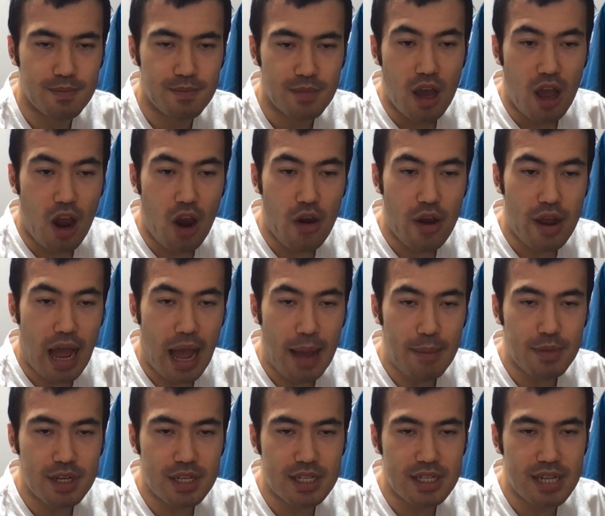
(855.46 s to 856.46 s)
alright, I'm
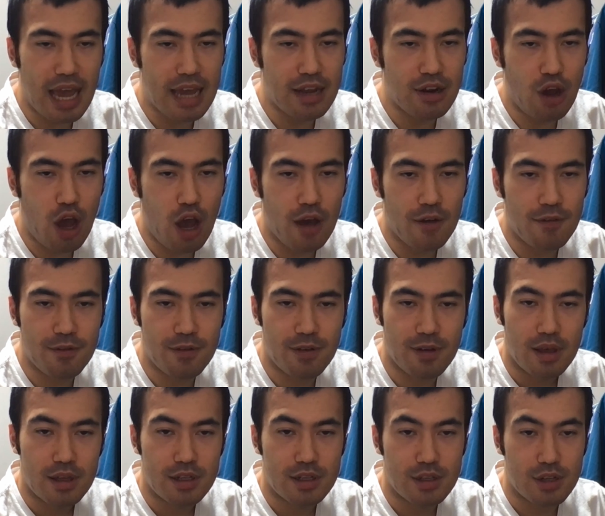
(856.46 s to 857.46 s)
gonna sign off.
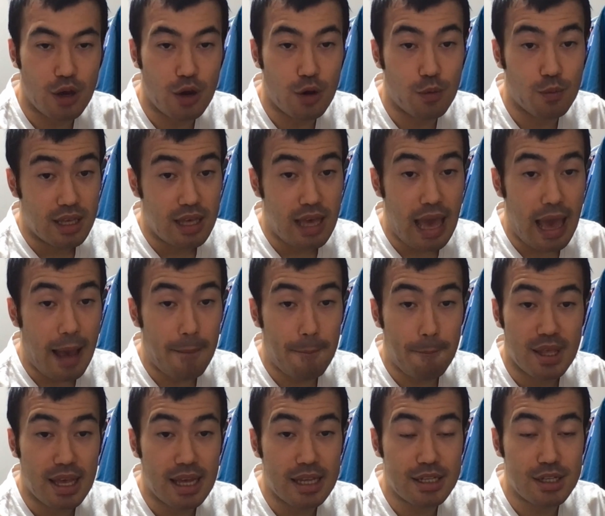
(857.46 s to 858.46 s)
So yeah,
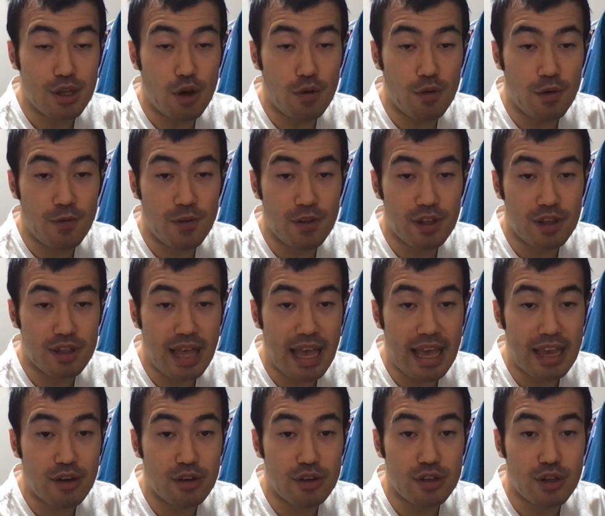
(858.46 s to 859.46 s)
it's over for the
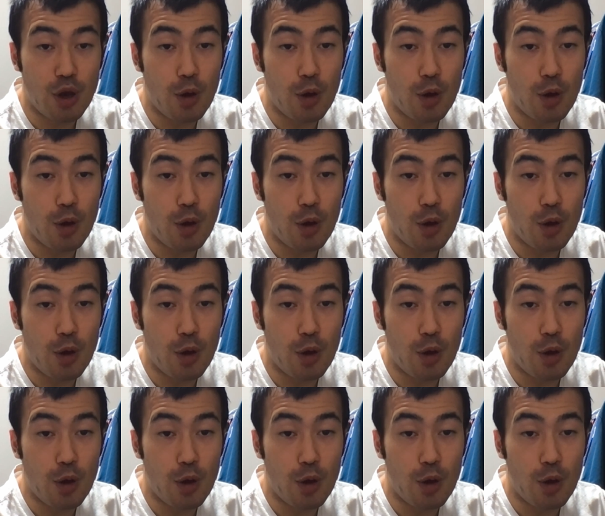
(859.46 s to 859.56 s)
Lakers.